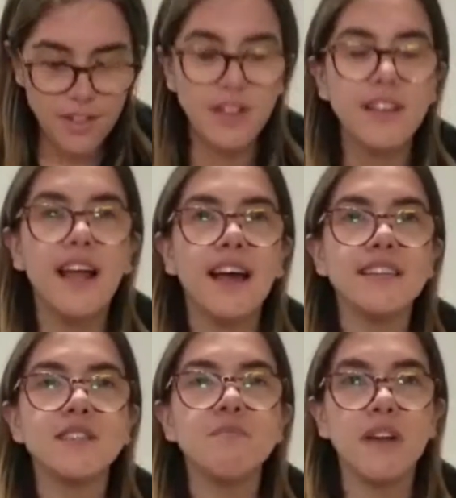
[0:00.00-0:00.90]
the
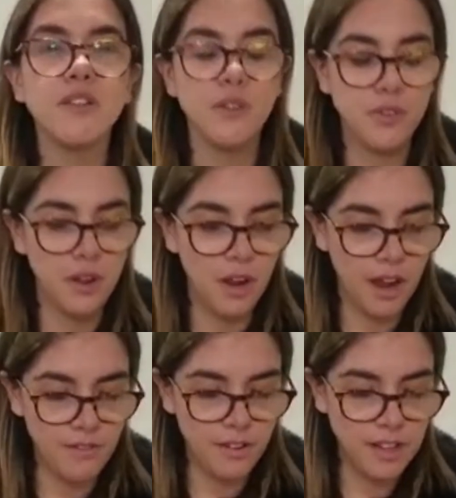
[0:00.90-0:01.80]
last month or so
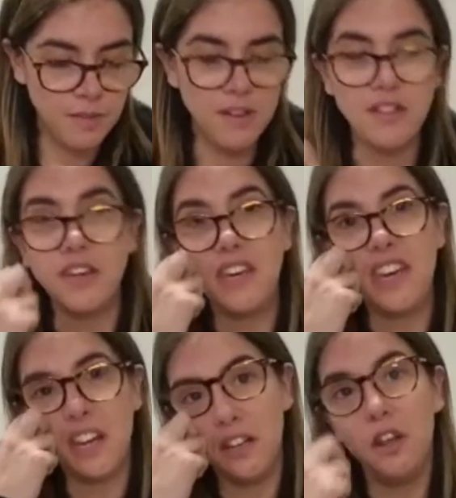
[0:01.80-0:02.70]
I've really been
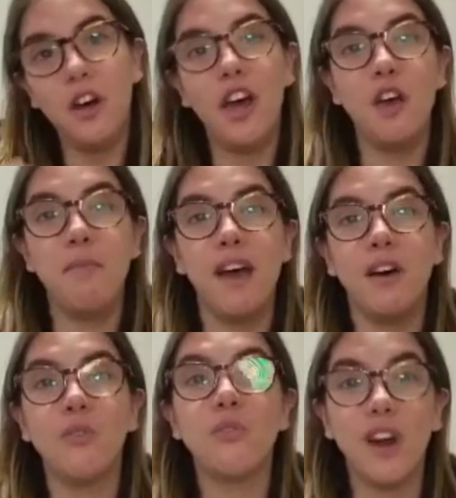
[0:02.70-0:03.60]
thinking a lot
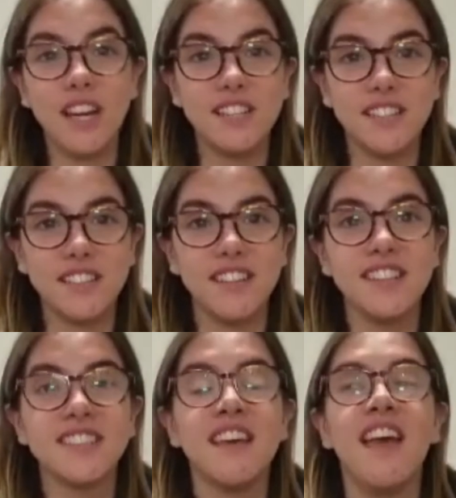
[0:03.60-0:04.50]
about
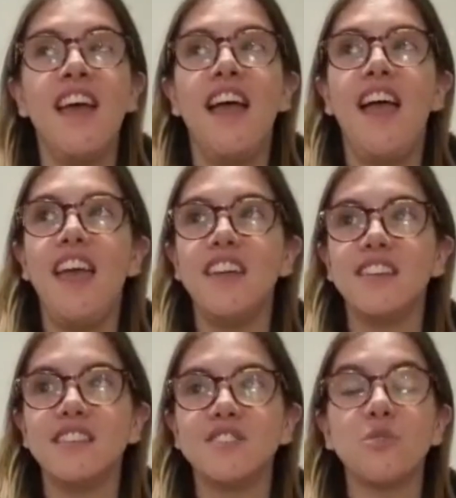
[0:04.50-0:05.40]
righteousness
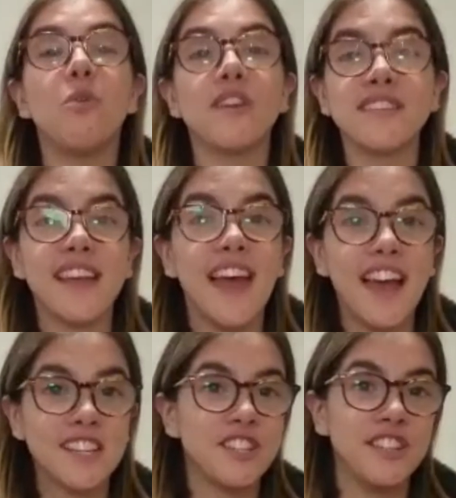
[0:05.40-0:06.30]
and what does that
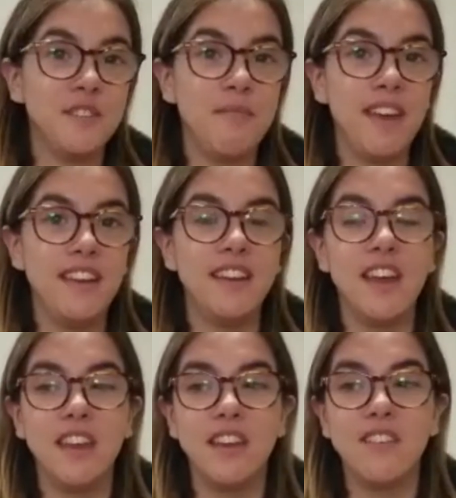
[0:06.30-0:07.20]
actually mean.
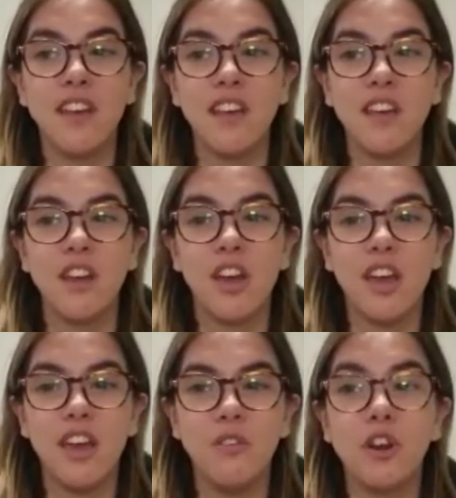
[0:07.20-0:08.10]
And
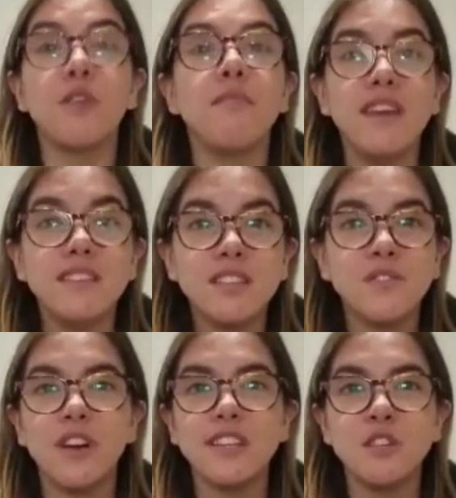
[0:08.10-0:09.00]
what it means is
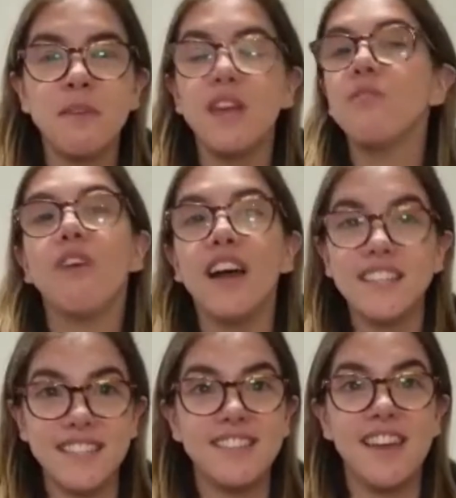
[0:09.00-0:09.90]
for us to be in
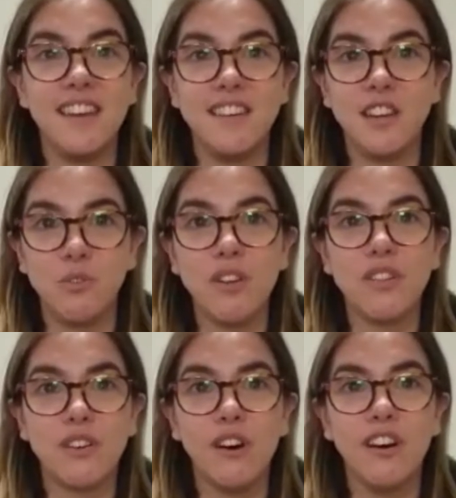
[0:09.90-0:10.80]
right standing
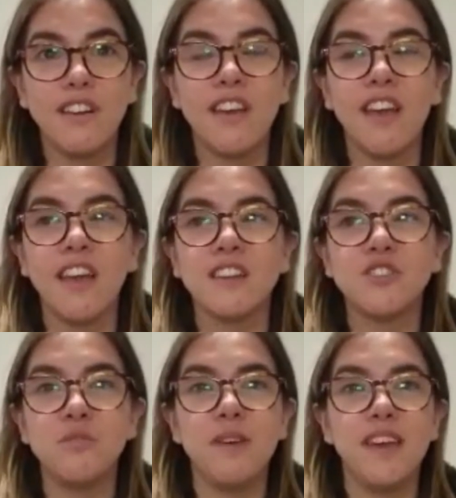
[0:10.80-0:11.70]
with God,
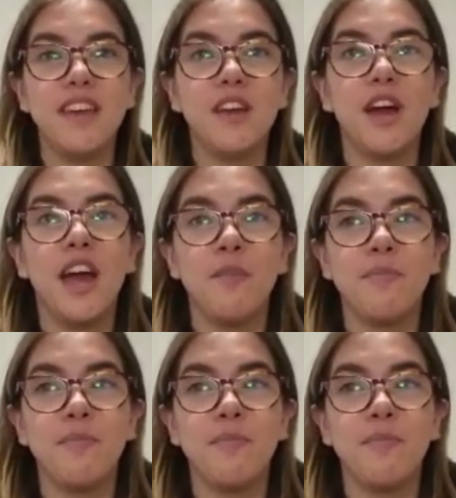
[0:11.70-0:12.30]
to be